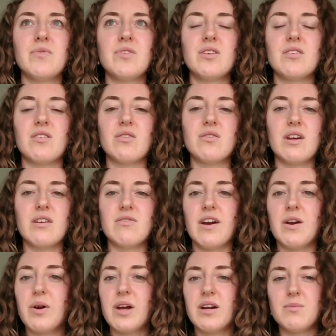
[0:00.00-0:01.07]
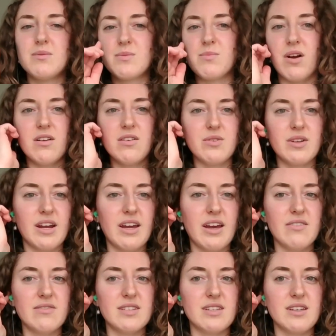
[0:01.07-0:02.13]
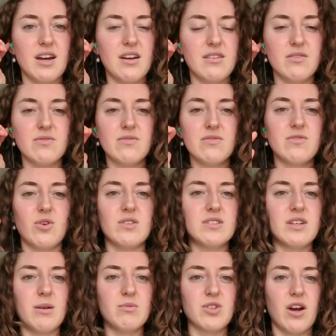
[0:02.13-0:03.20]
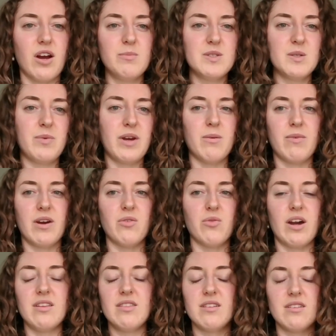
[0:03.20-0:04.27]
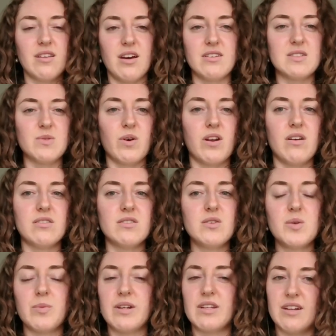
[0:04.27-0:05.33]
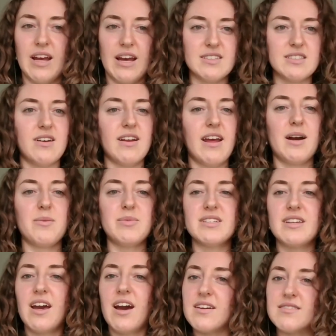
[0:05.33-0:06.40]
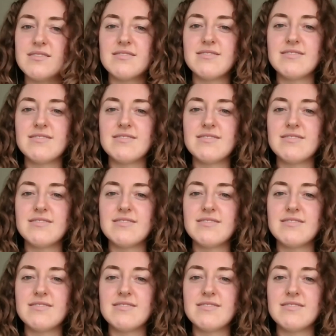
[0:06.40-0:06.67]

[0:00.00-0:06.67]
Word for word: you know, if I wake up tomorrow and I have to get a full time job to pay my rent, then that is what I'll do. But it has not happened yet.